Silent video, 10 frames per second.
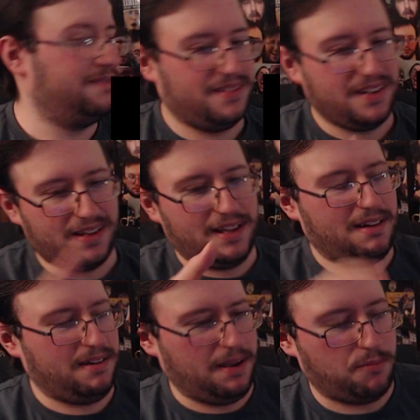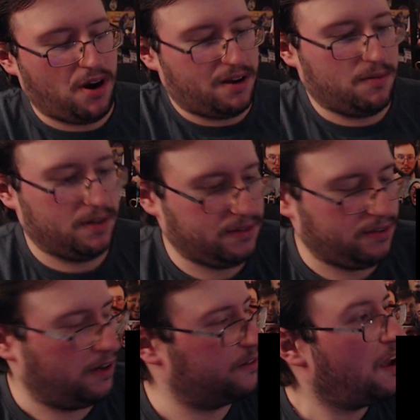Yeah, it'll get brighter when it
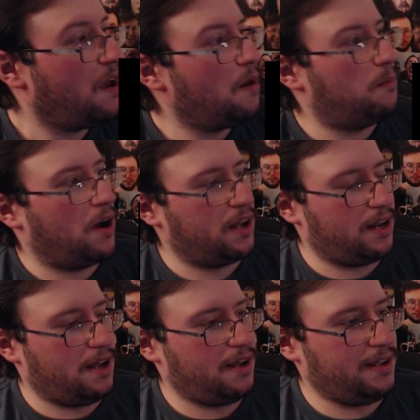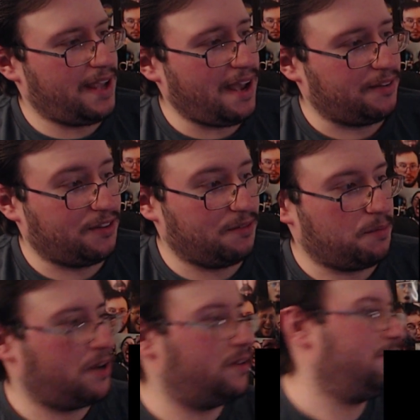starts. But, uh, yeah, so Brent,